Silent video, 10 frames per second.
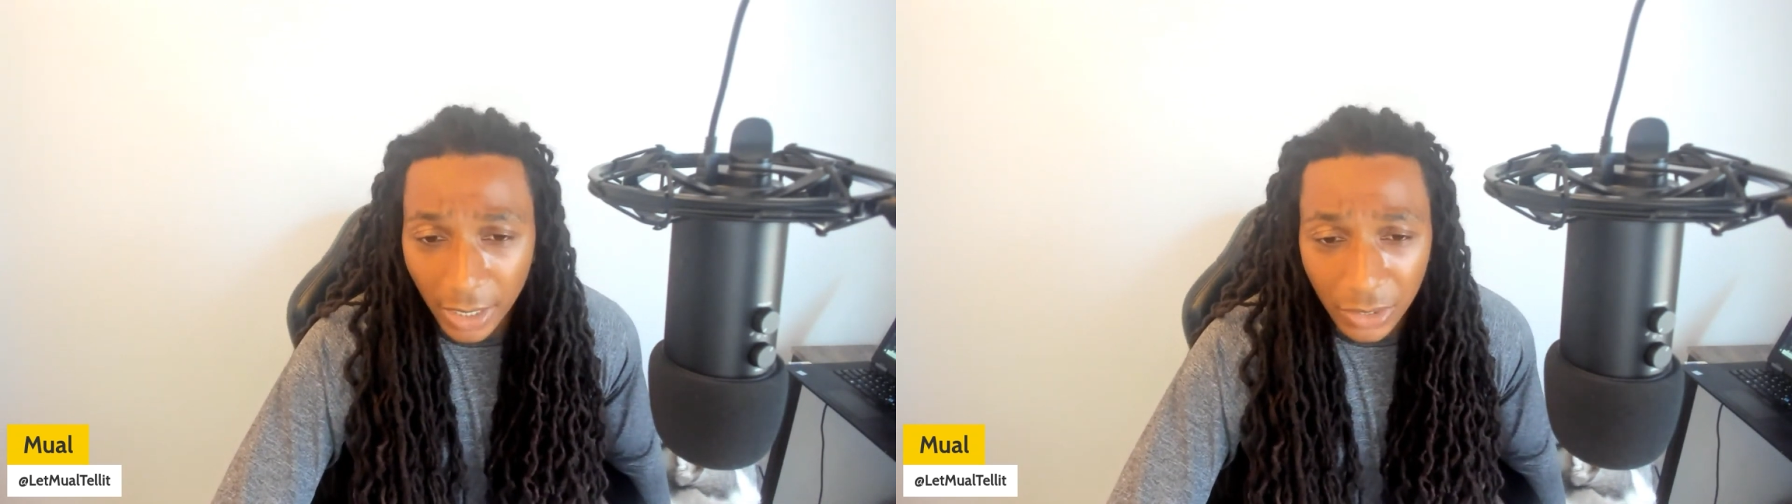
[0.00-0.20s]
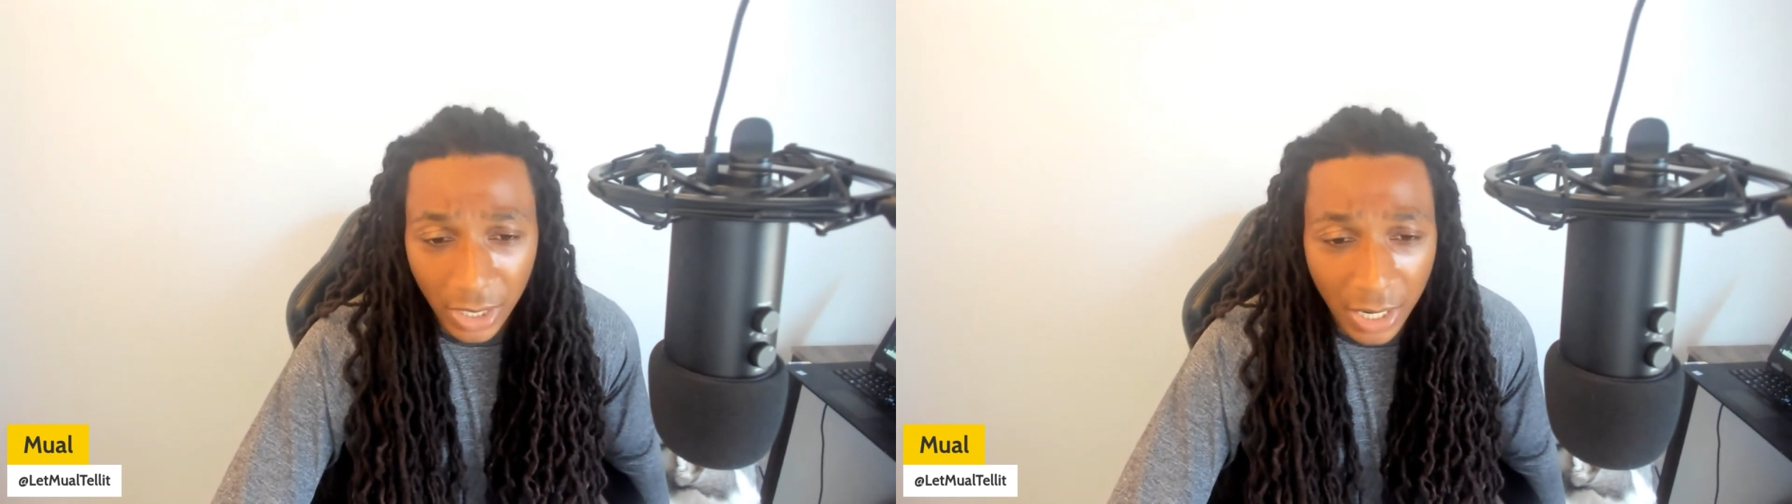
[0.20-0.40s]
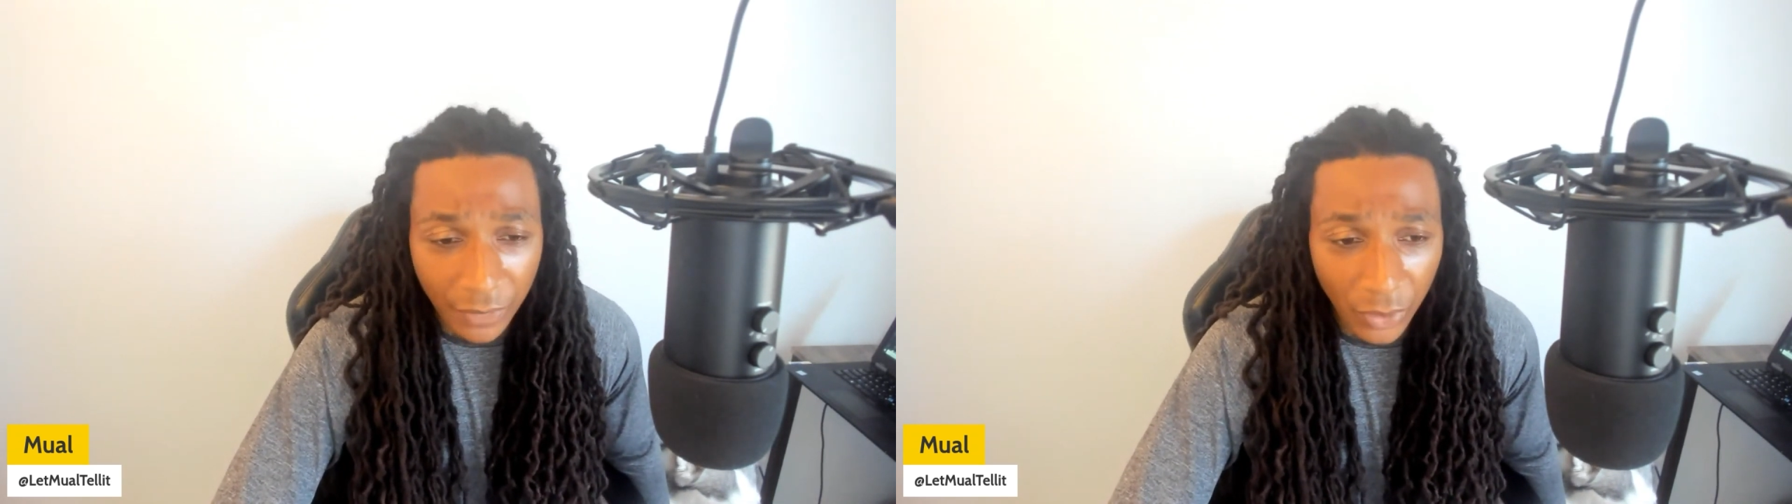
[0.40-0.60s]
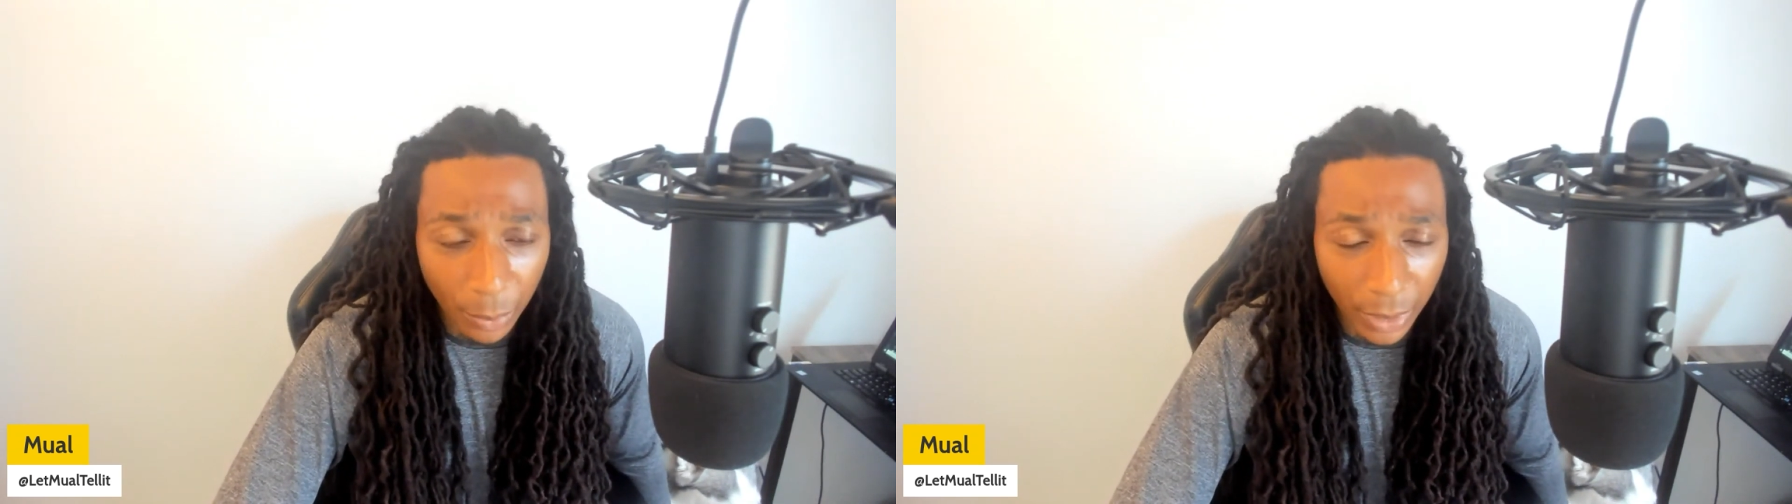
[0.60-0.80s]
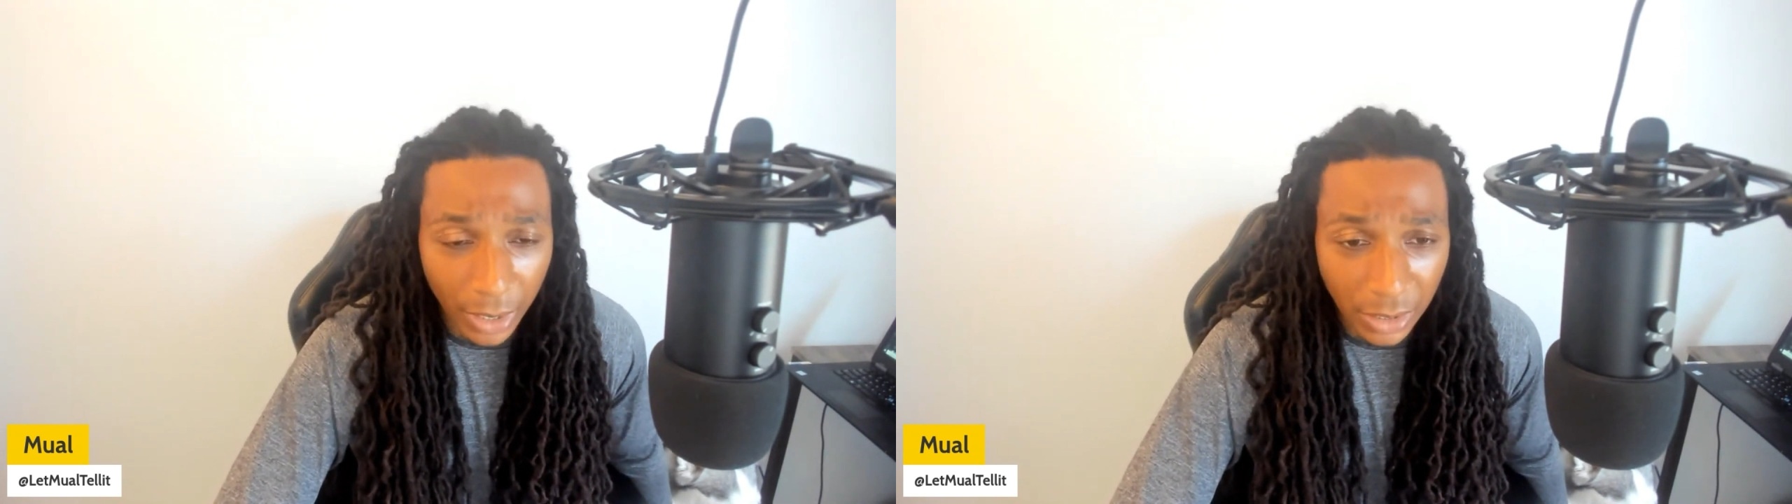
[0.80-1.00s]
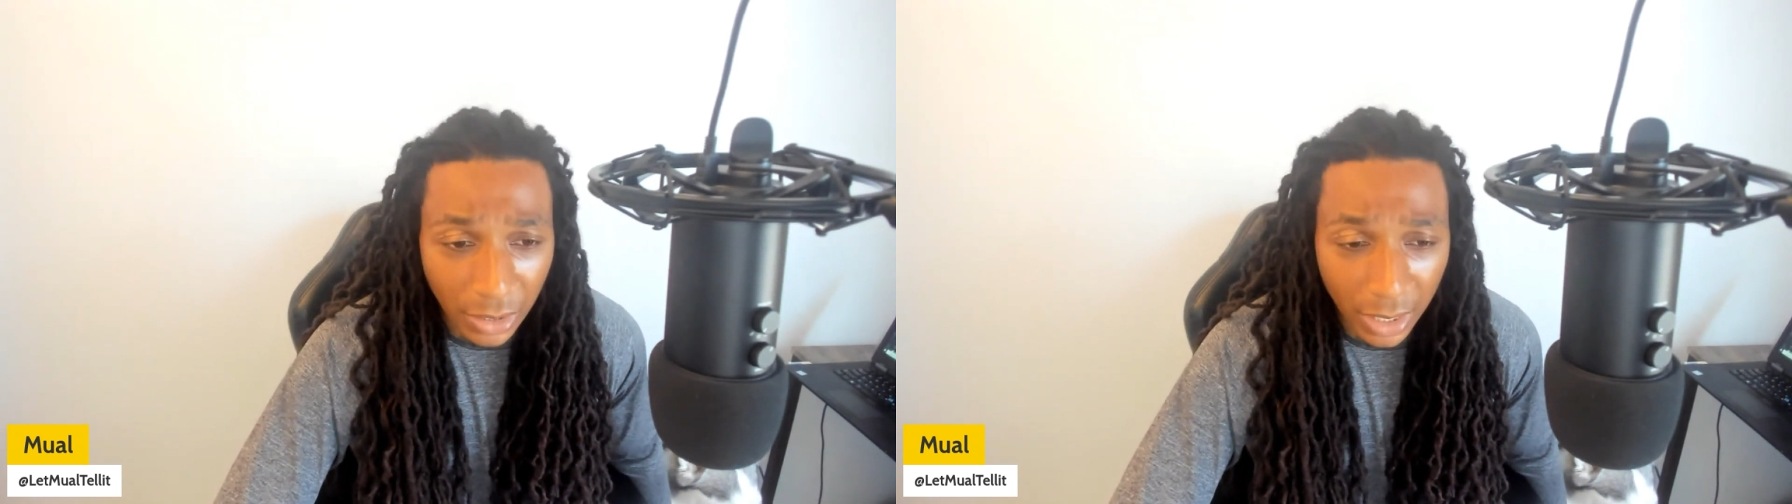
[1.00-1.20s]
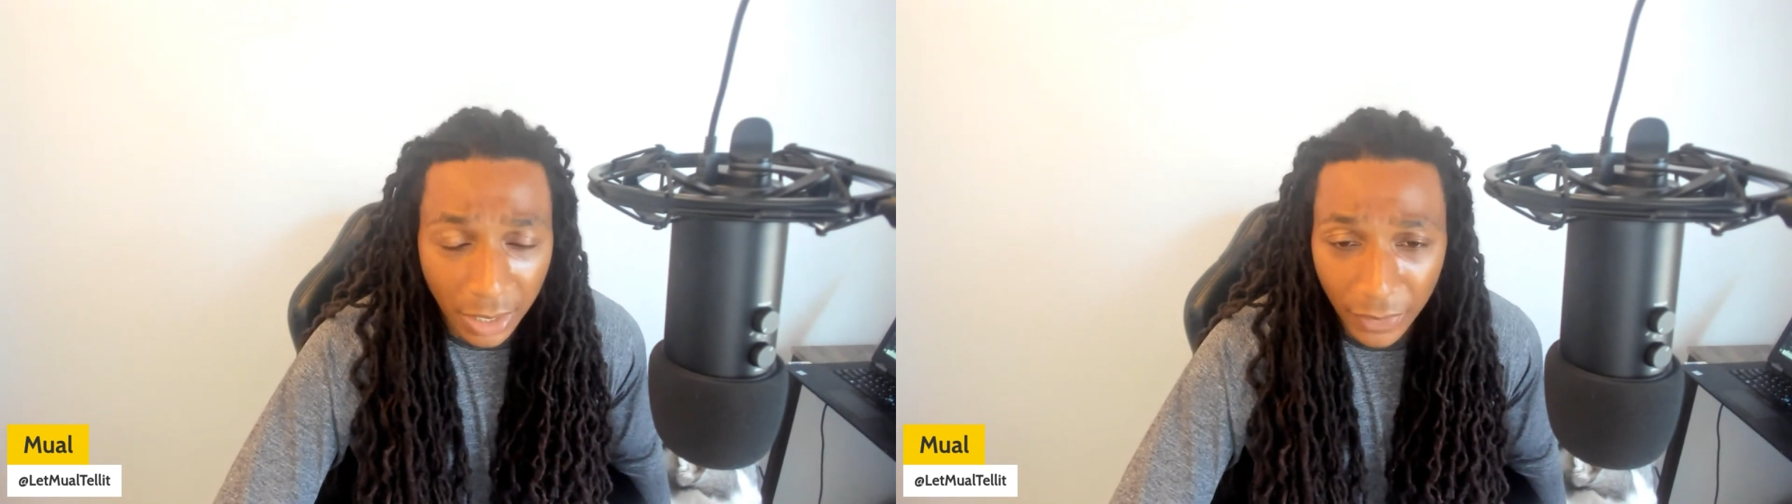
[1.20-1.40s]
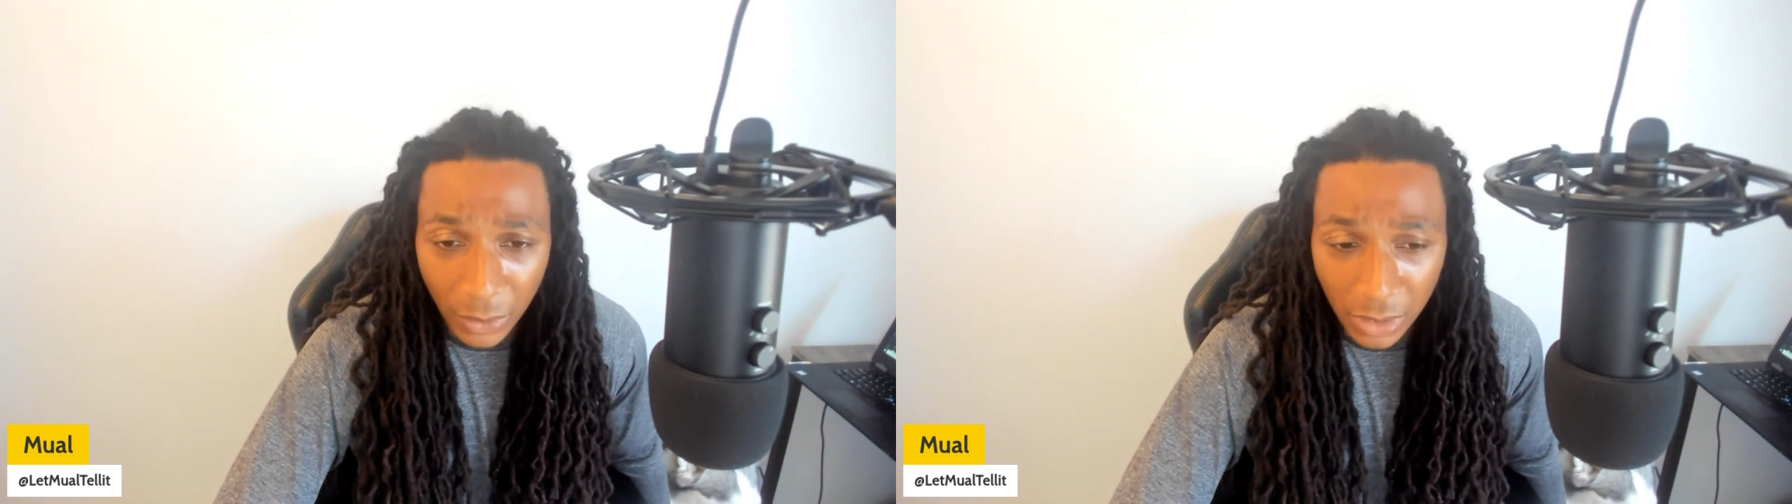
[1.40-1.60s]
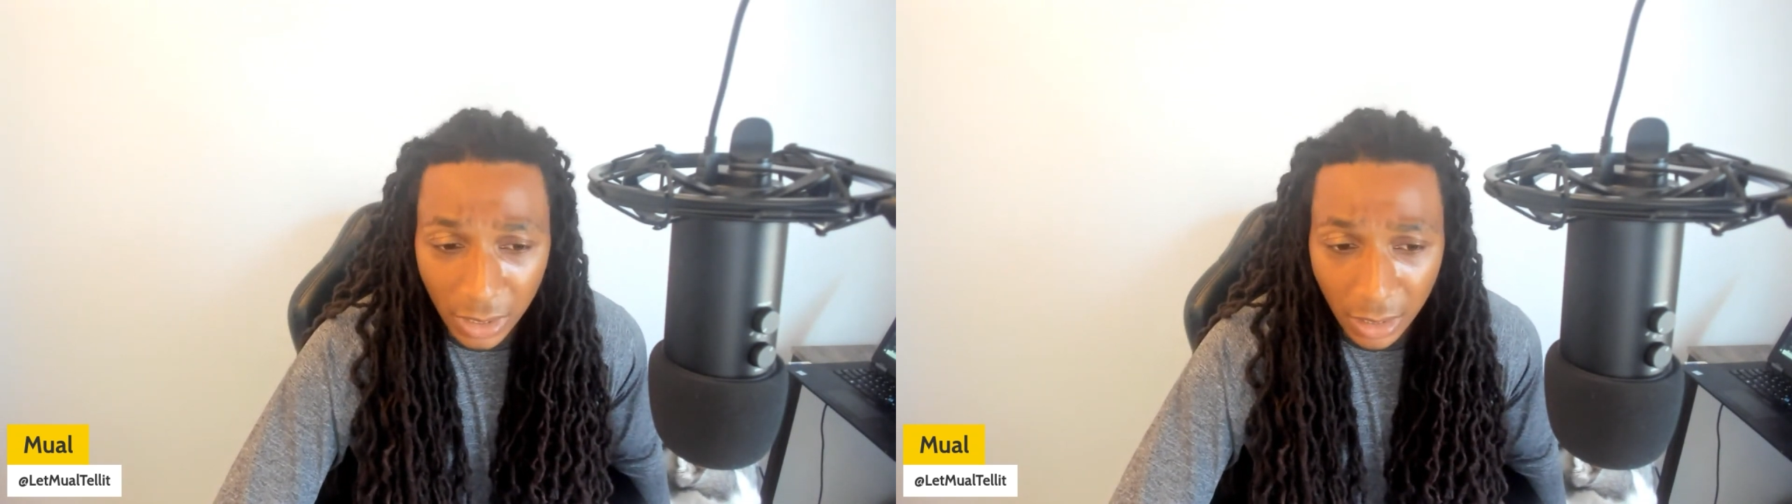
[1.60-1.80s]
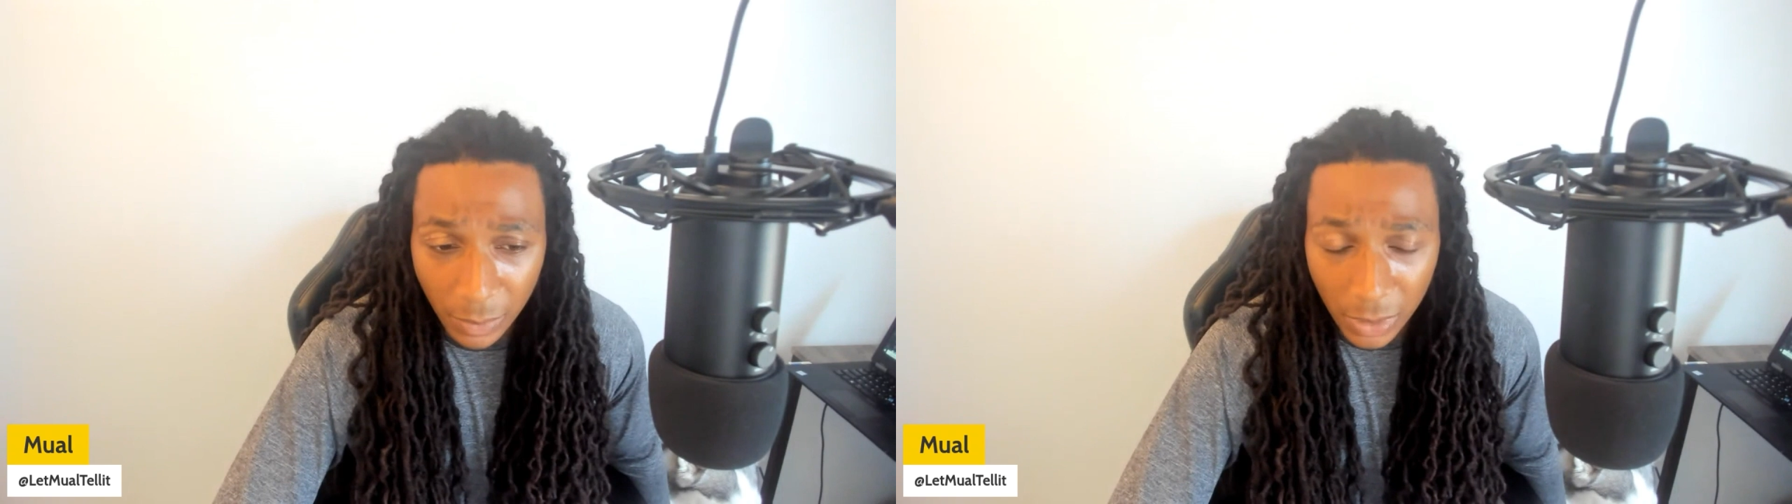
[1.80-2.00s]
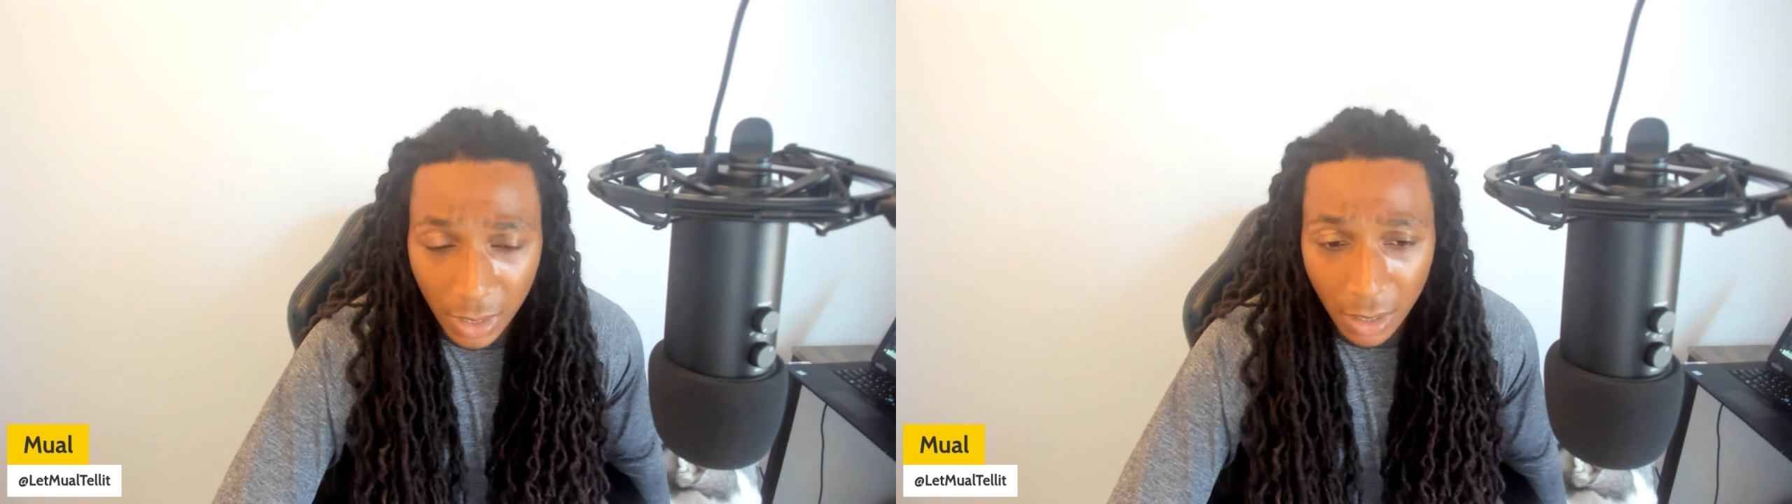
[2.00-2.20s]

These are NFL players. These are NFL teams.